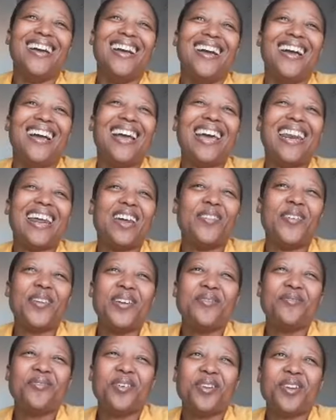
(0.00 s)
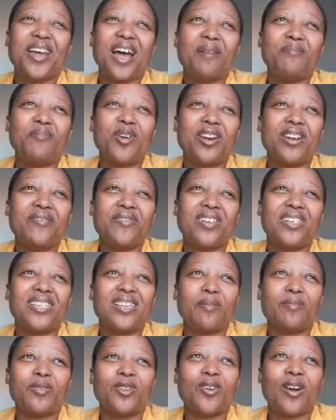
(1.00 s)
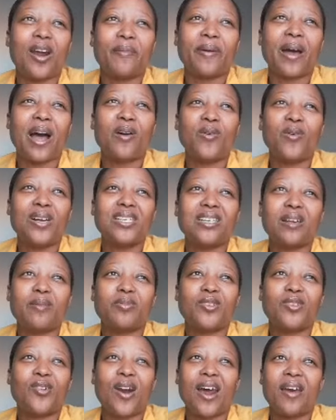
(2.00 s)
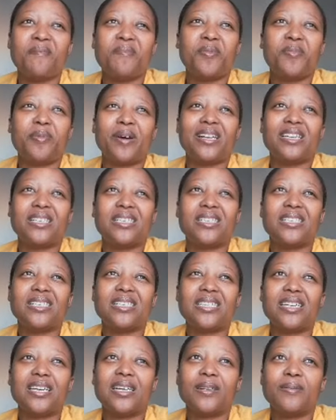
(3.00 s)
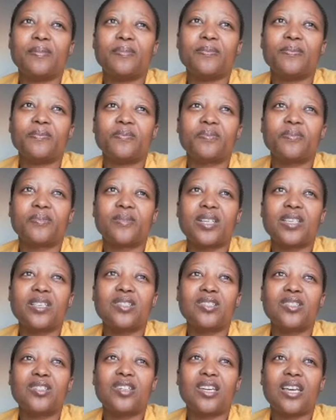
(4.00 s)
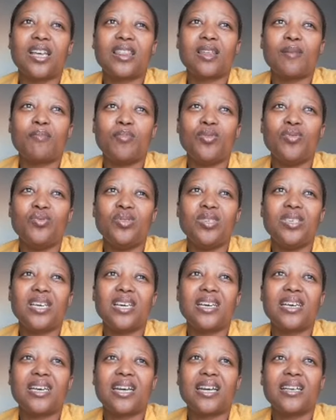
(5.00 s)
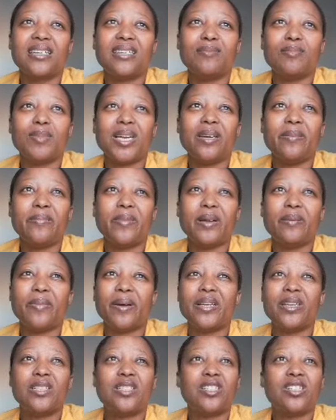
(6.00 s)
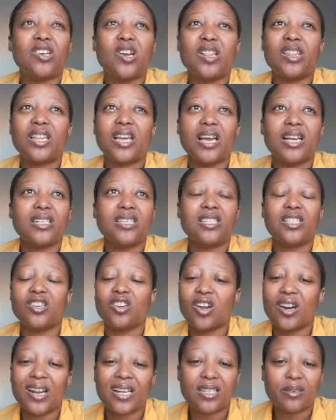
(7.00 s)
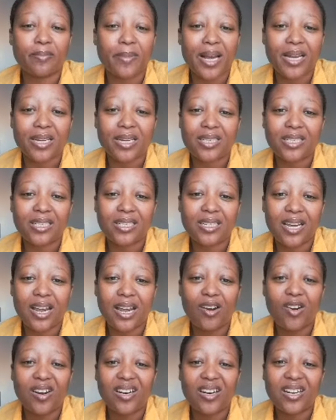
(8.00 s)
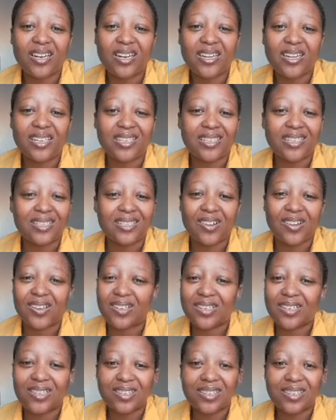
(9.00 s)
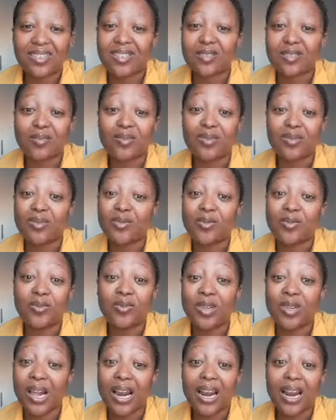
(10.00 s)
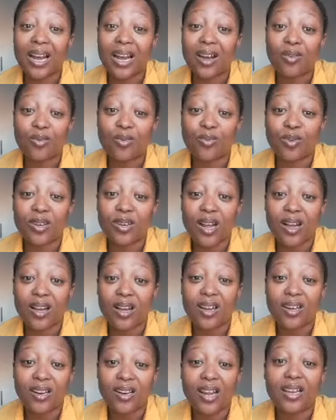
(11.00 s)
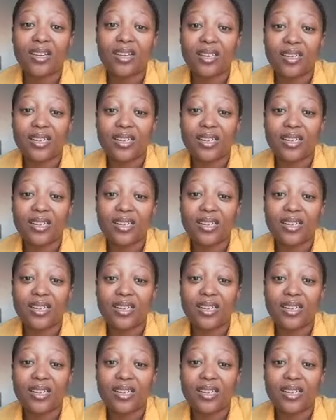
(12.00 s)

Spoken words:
And I'm not even subscribed. I was subscribed, but to get the blue tick and make money, but it's not as much. Elon is like.